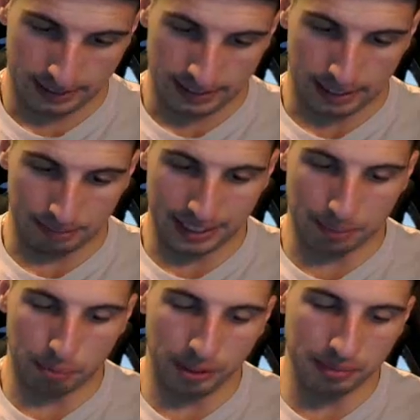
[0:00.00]
I mean, I
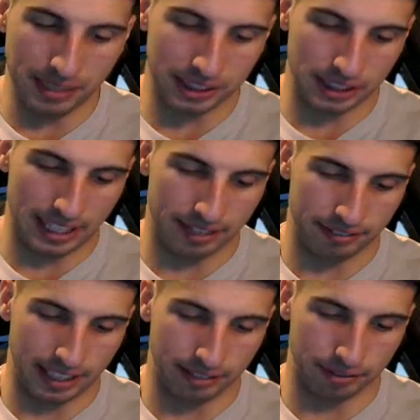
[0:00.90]
pretty much have
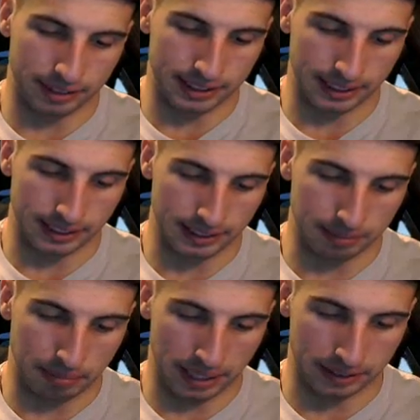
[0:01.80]
everything in these
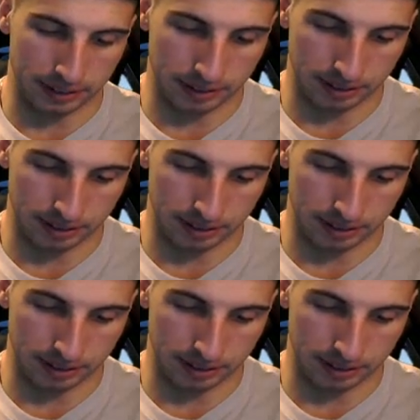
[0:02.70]
banners.